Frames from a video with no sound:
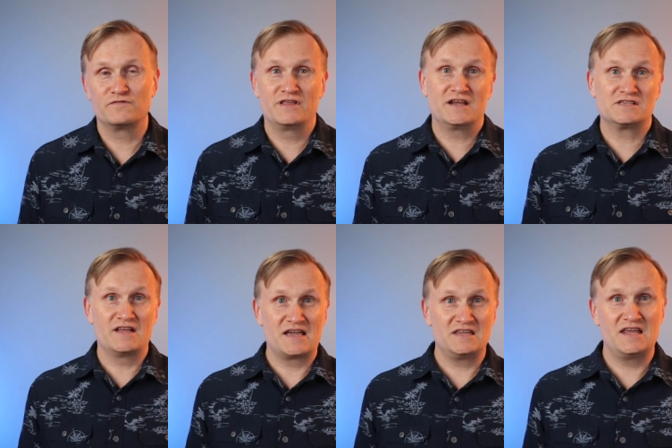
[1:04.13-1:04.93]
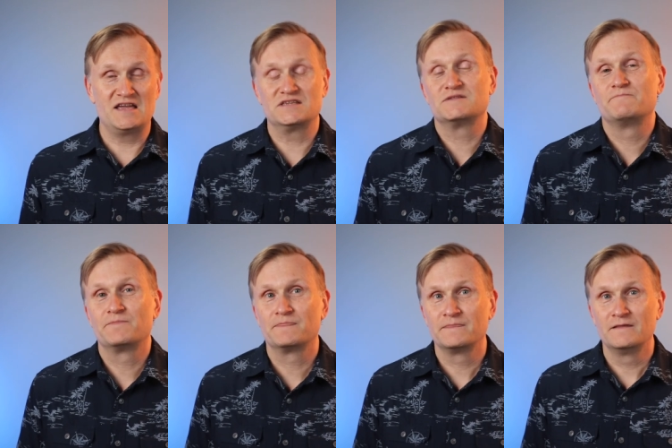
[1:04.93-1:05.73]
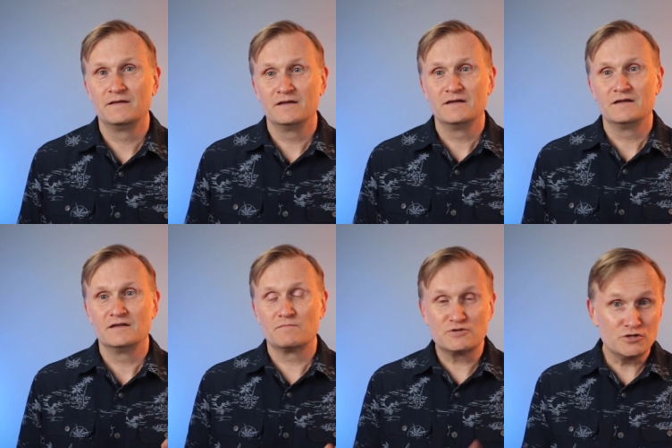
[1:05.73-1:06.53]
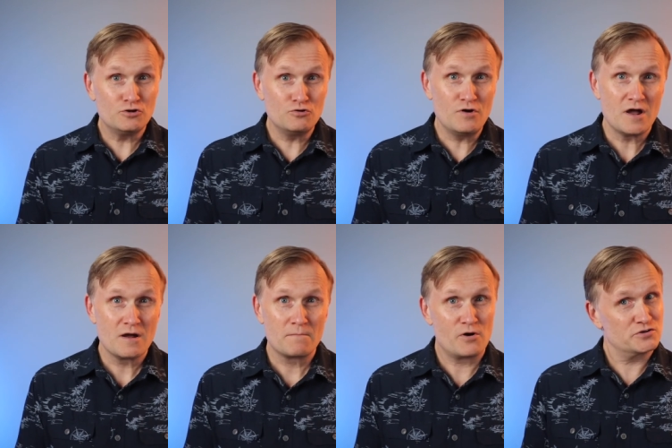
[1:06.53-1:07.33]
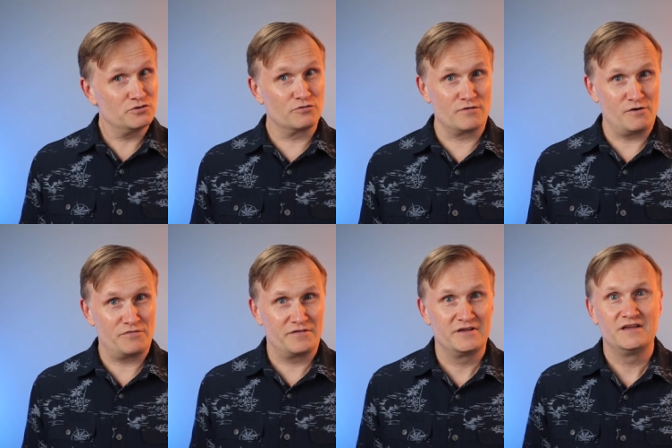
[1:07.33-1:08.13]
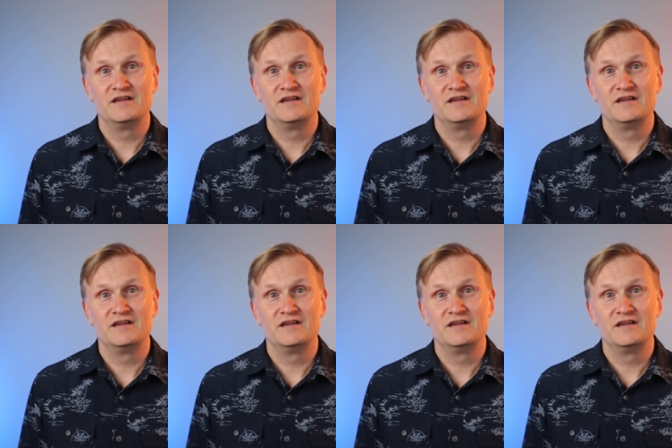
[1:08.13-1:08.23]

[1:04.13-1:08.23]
for the next 90 days. Number 2, personal growth.